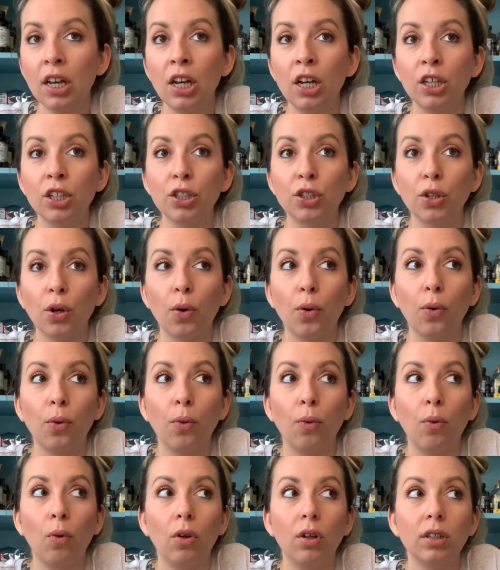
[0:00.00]

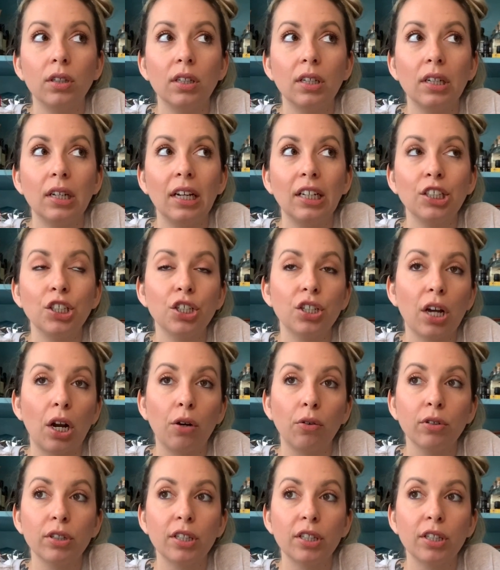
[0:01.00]
So in general,